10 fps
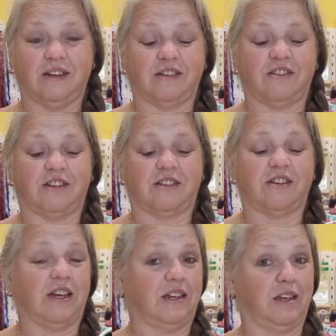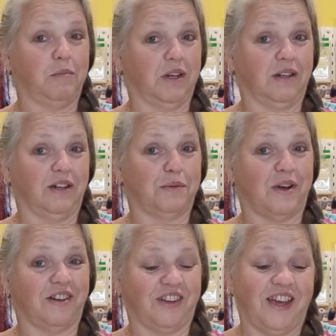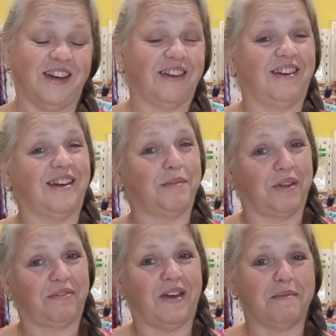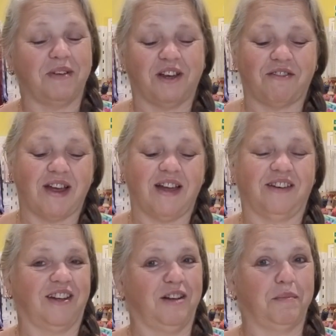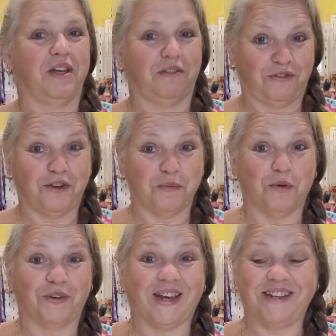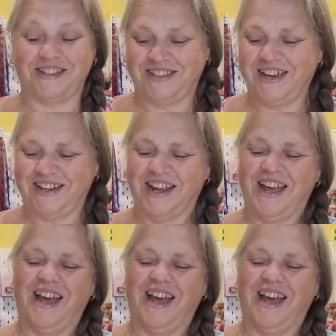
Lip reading: It's just taking me a little while to edit, and with family around, it'll be a few more days yet.